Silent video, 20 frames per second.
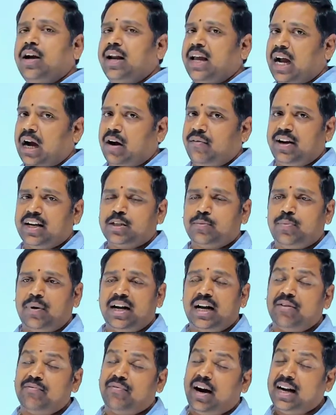I have explained,
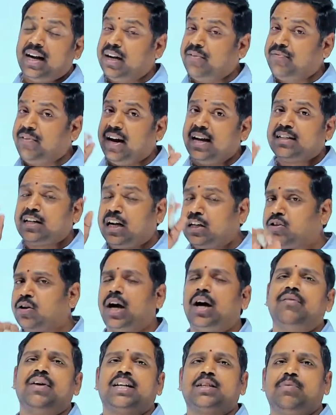and when it fails also I
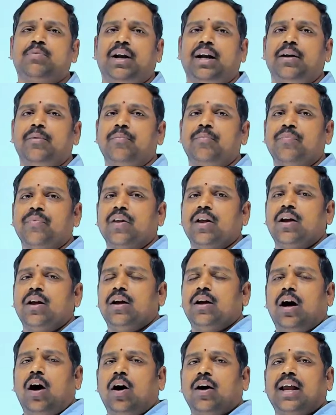have explained.
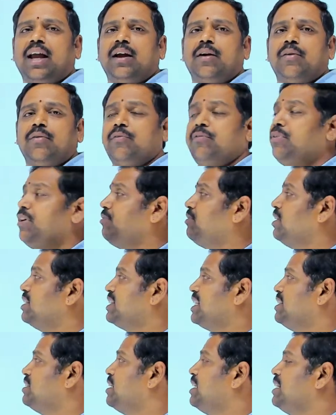Okay, if the
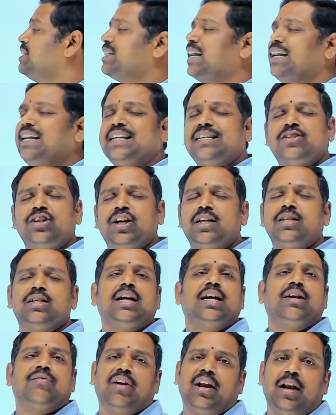century is getting changed,
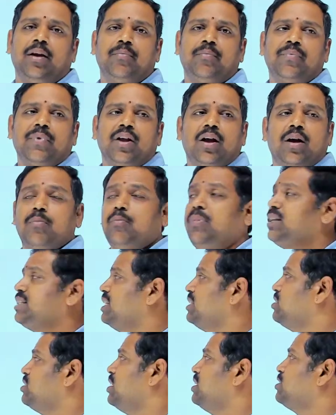it will. But
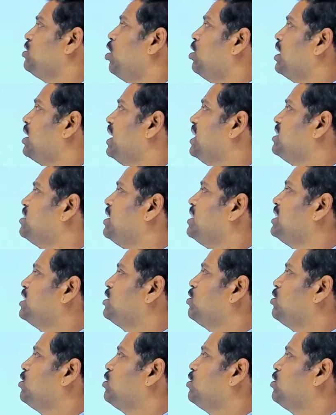century is not getting changed.